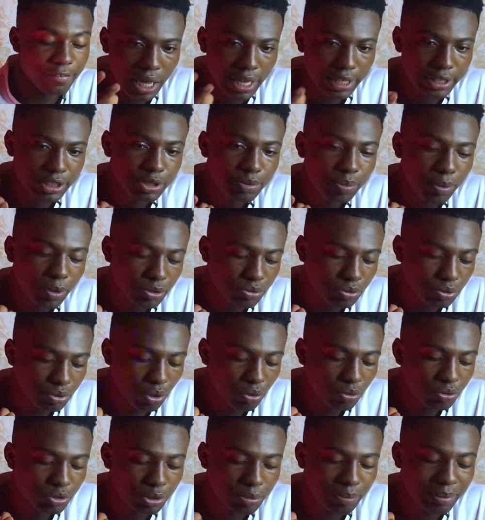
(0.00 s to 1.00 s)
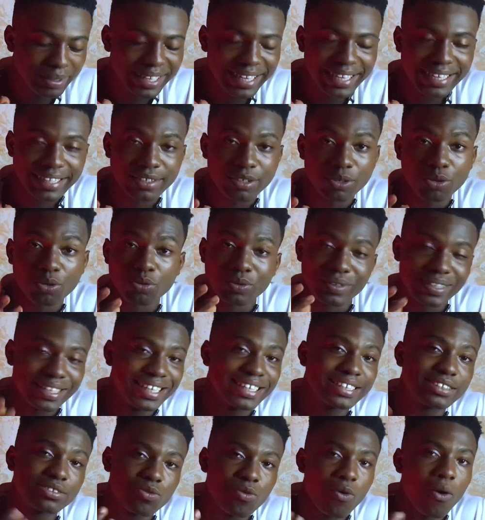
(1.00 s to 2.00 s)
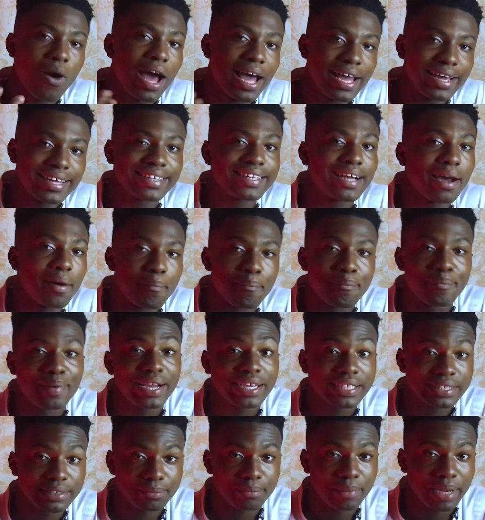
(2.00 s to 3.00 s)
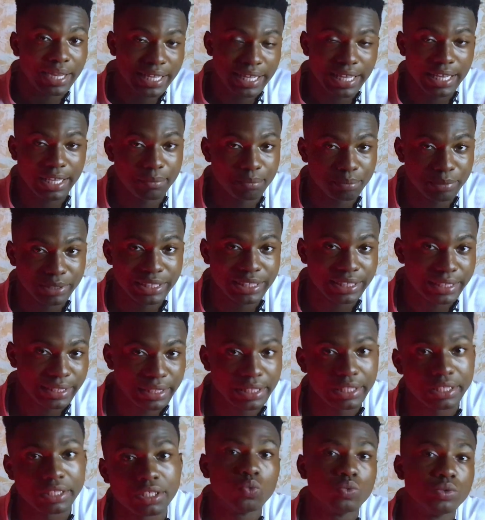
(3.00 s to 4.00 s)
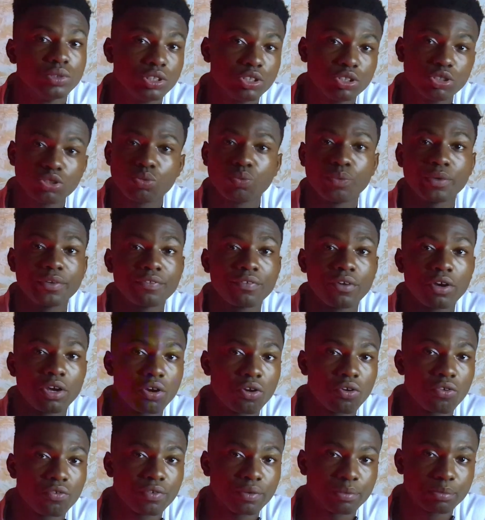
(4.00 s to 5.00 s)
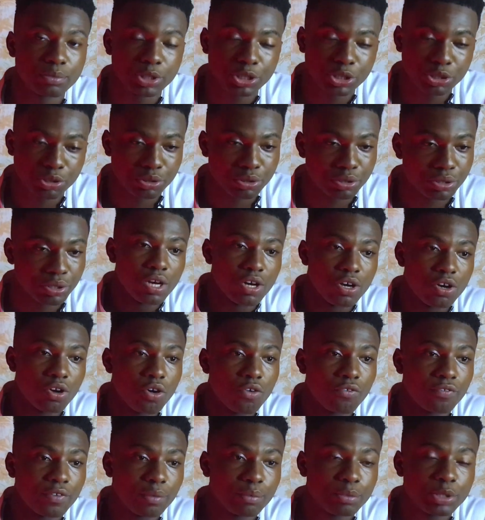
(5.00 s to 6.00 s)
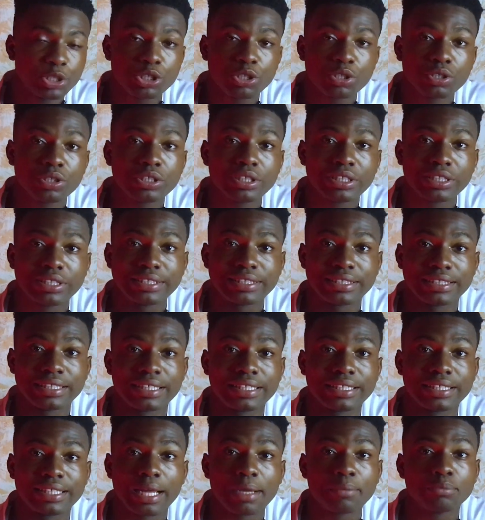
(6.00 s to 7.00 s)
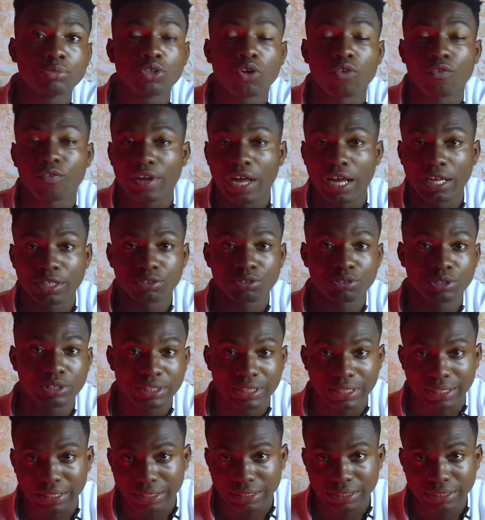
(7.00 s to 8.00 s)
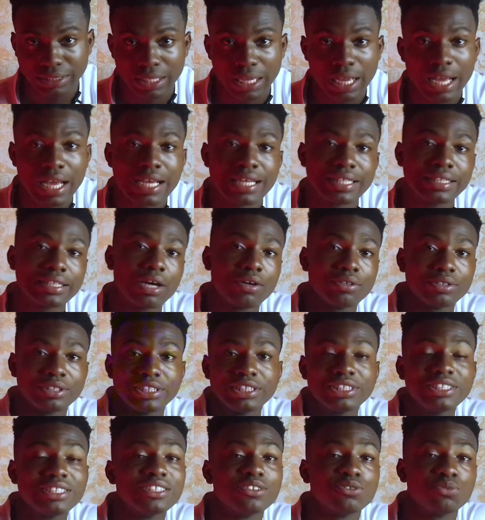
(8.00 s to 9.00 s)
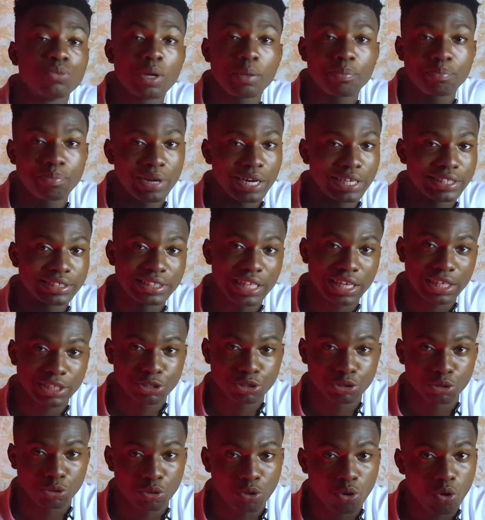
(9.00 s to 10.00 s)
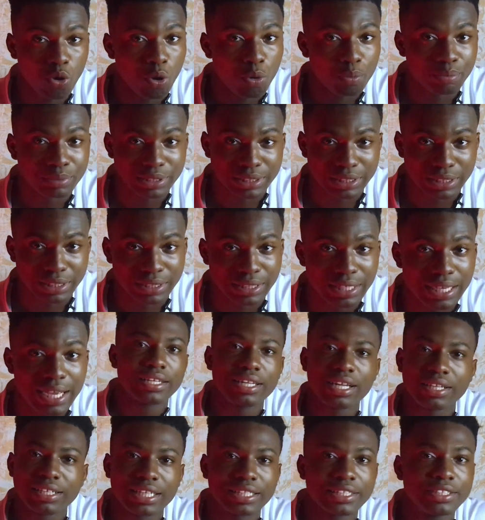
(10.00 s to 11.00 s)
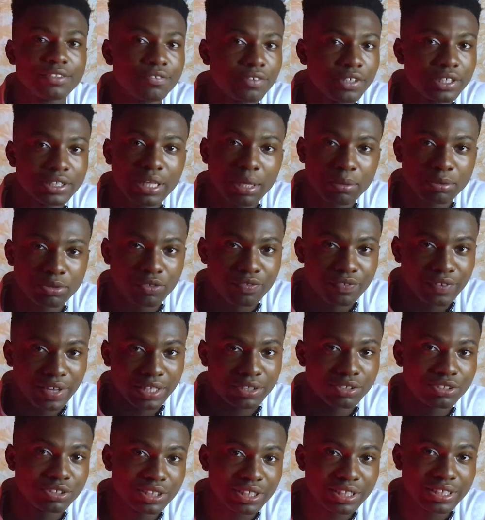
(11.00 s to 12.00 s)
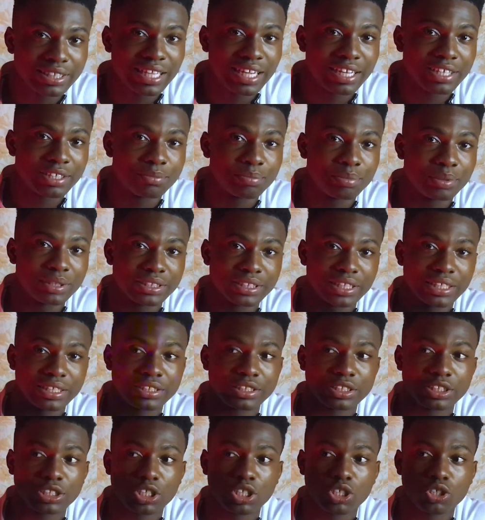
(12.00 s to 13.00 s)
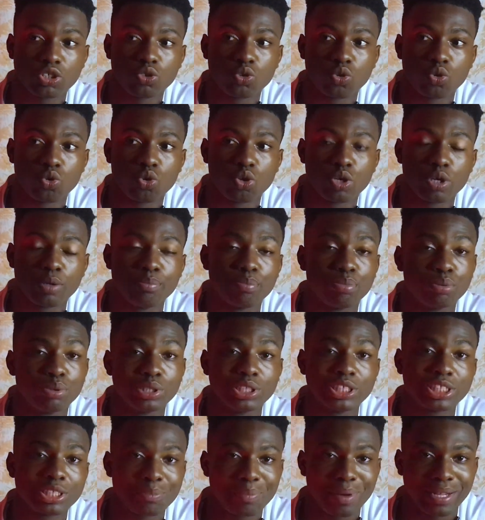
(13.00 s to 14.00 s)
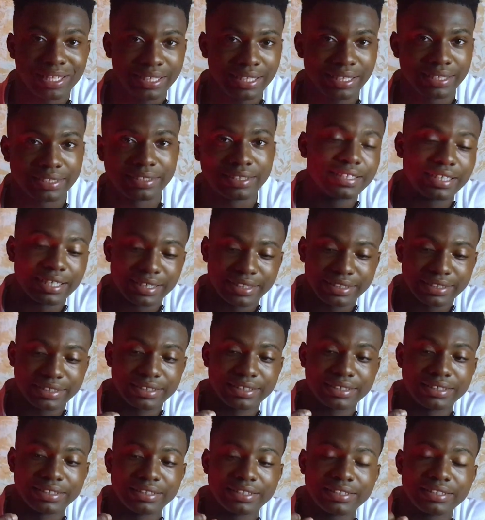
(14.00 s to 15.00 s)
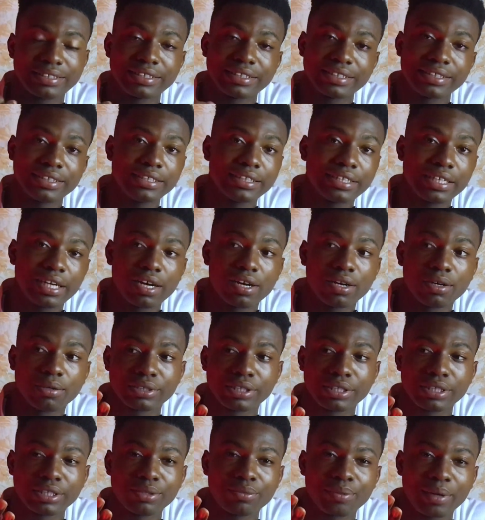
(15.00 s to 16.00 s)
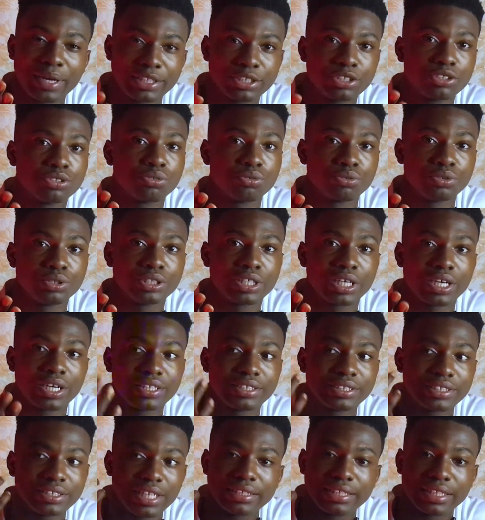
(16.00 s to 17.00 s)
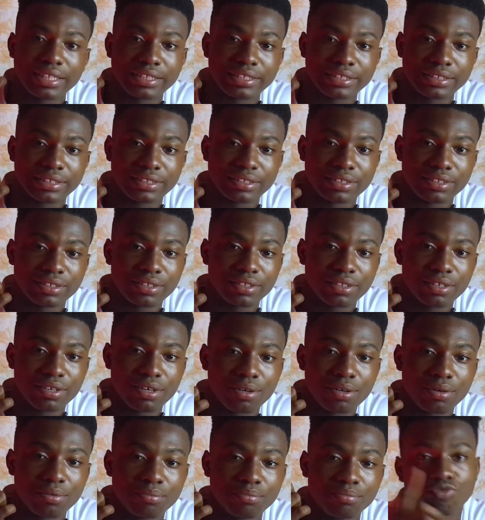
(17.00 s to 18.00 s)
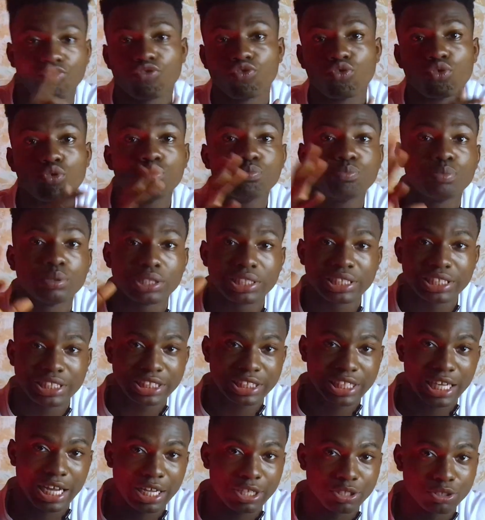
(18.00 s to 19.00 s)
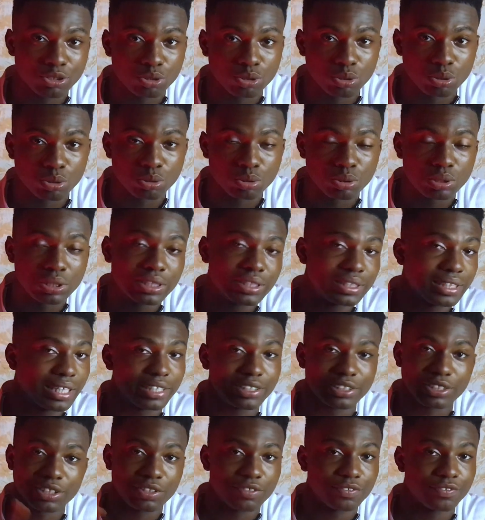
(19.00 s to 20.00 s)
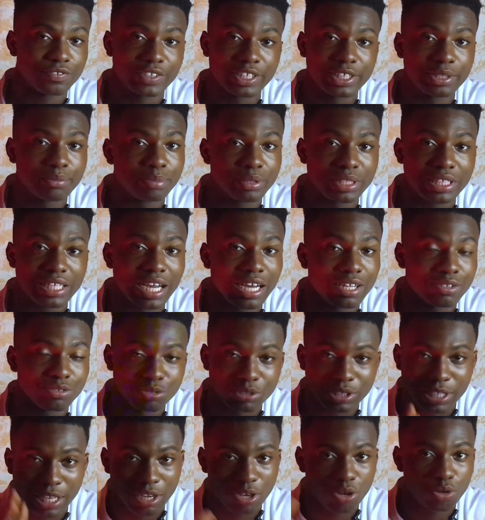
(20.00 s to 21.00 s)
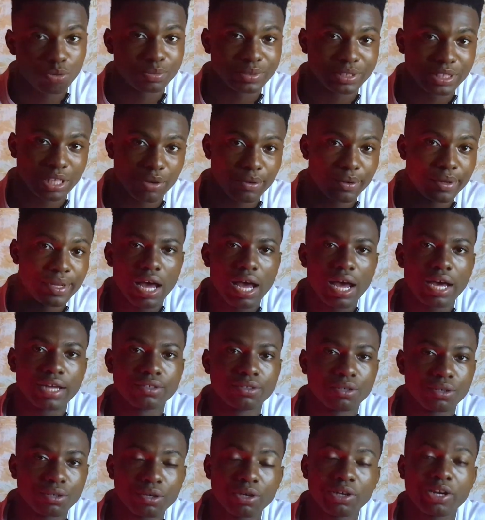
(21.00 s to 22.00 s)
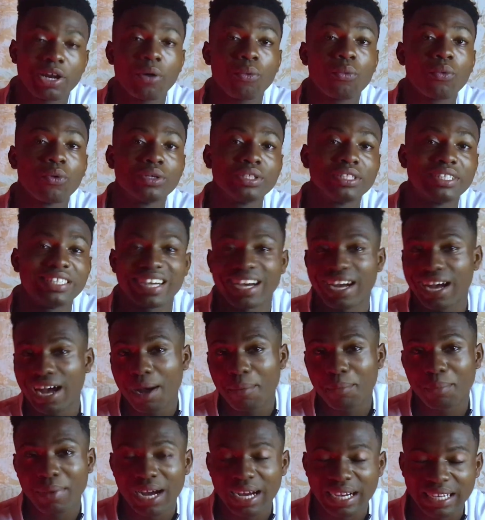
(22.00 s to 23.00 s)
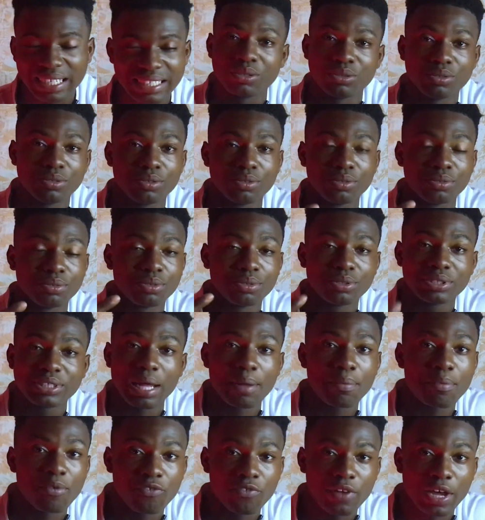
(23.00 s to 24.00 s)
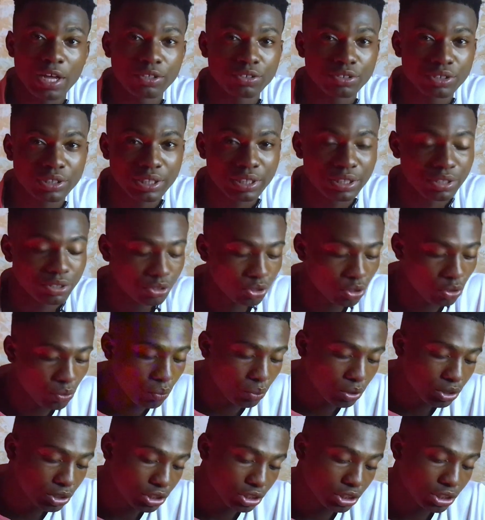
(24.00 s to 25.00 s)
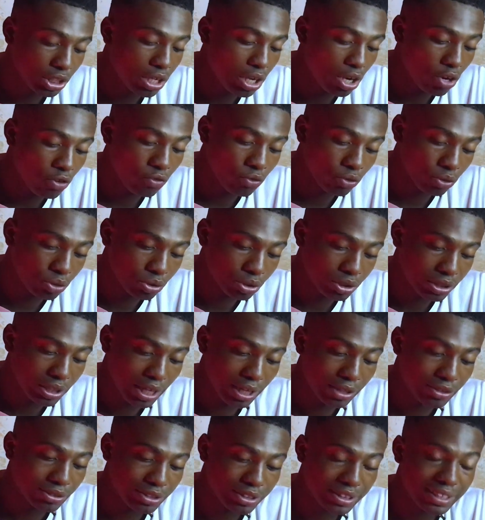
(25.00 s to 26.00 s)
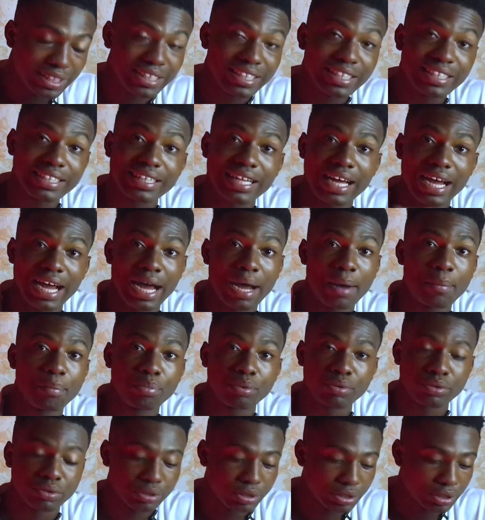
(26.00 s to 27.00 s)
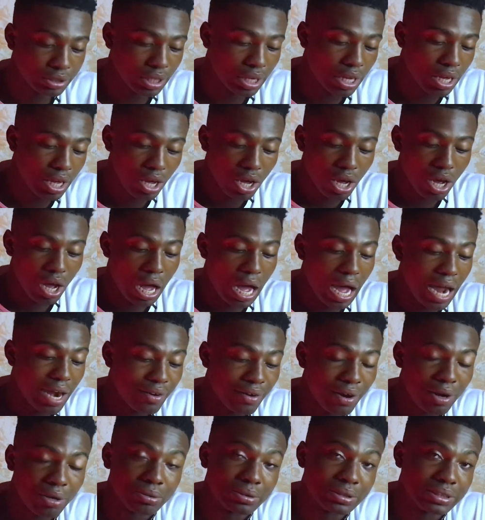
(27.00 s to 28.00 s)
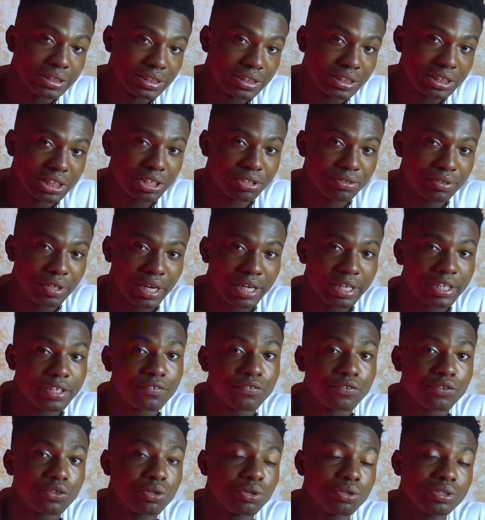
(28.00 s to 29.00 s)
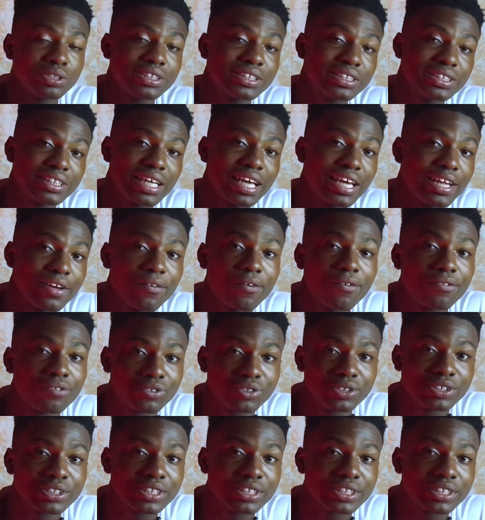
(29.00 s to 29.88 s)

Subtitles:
At this point, we don't want to be let's go ahead and buy the market immediately. We need to wait for a confirmation. A confirmation is in terms of candlesticks. Now this is where price action comes in. Now there are different types of candlestick that represent a bullish pattern. There's the three white soldiers. There's the full bullish candle. There's a very big candle that comes out, and another one, the hammer. Those type of candlesticks. So you want to check out for those candlesticks that happens around this area. If you don't see any of those